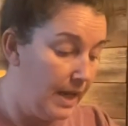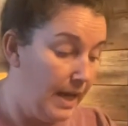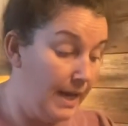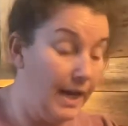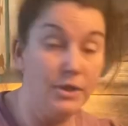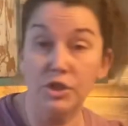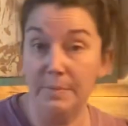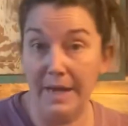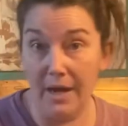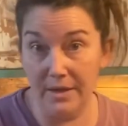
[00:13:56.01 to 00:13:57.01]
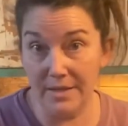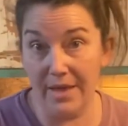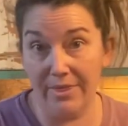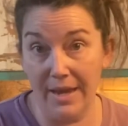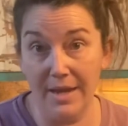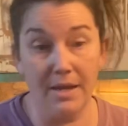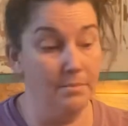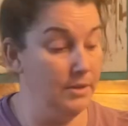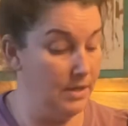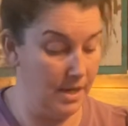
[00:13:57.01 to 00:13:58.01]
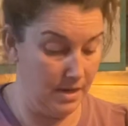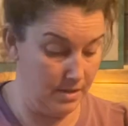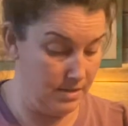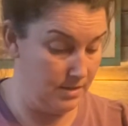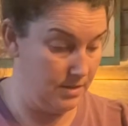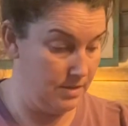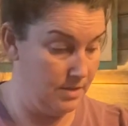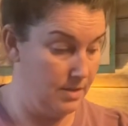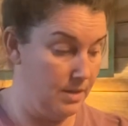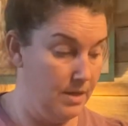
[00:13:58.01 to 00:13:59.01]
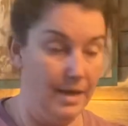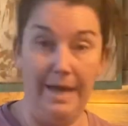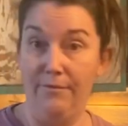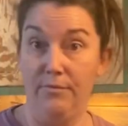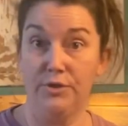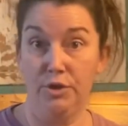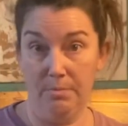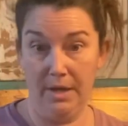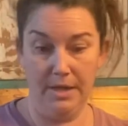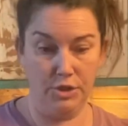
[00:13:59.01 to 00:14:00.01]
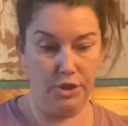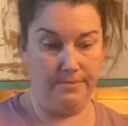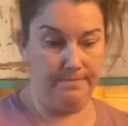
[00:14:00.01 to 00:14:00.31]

And I'll just be honest, I think I'm gonna have too much.